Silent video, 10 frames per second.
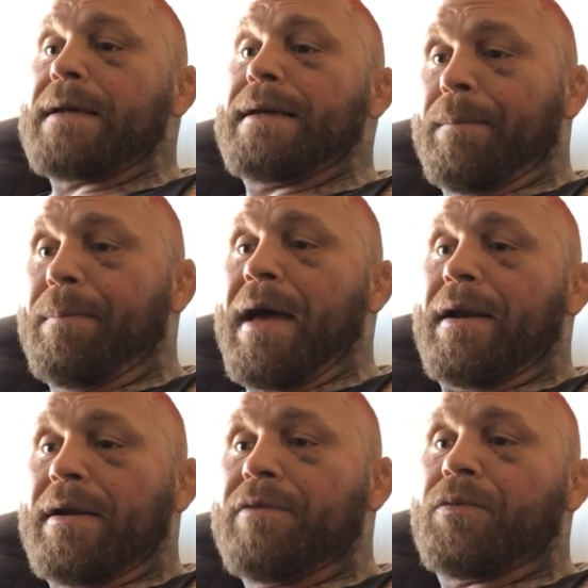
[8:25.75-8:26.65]

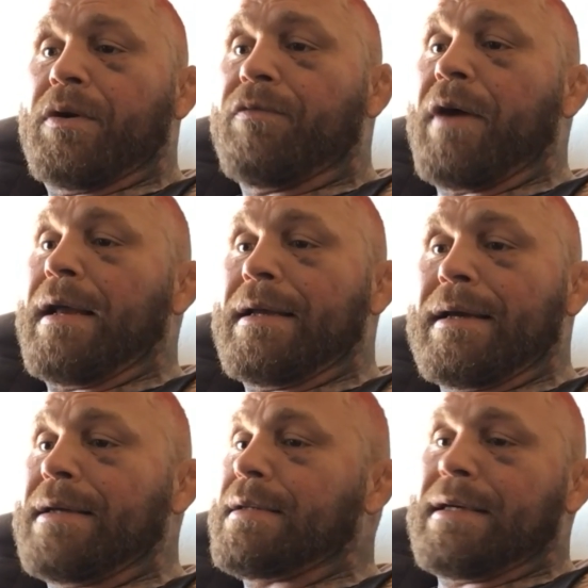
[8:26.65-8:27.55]
competitive real
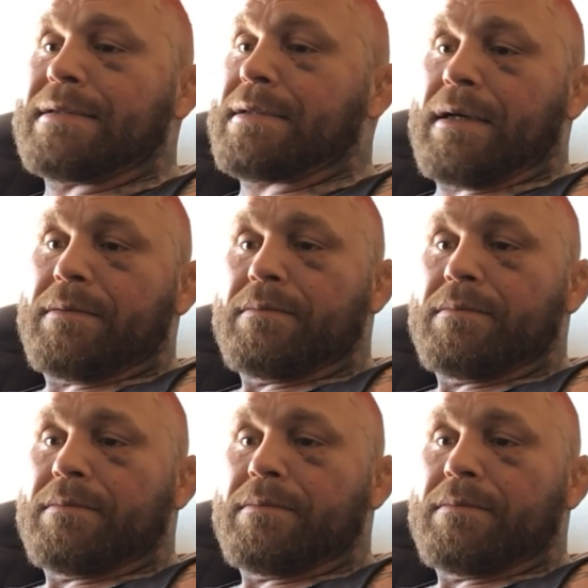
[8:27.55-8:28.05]
fighting, it's done.